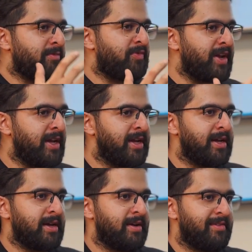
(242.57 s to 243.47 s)

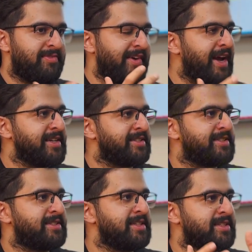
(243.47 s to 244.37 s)
we
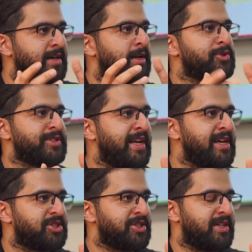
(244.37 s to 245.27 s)
face these
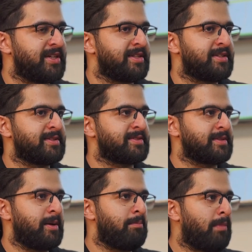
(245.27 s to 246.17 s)
hallucinations
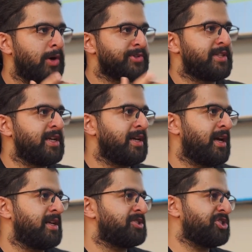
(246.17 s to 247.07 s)
mostly
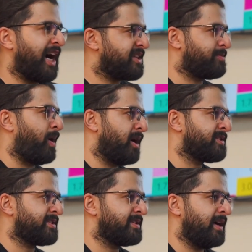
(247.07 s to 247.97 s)
in
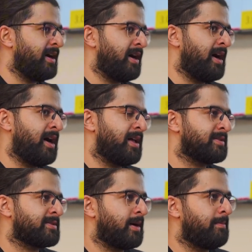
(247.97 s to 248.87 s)
chatbots
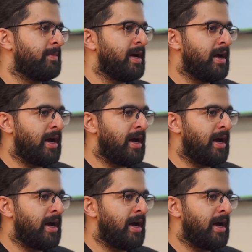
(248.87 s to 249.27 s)
and some